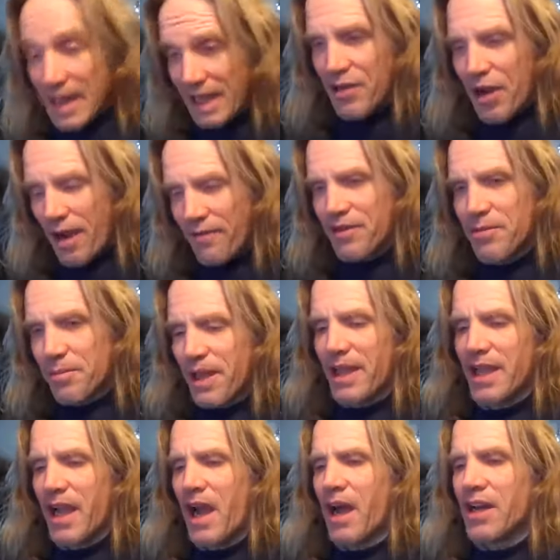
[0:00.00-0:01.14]
You have to
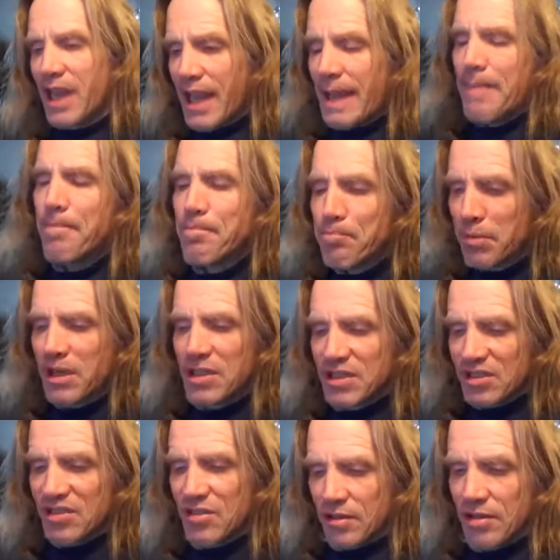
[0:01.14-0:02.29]
be an
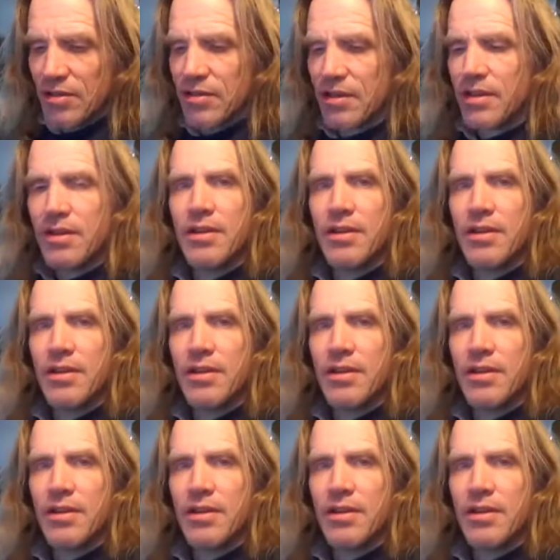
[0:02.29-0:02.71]
imbecile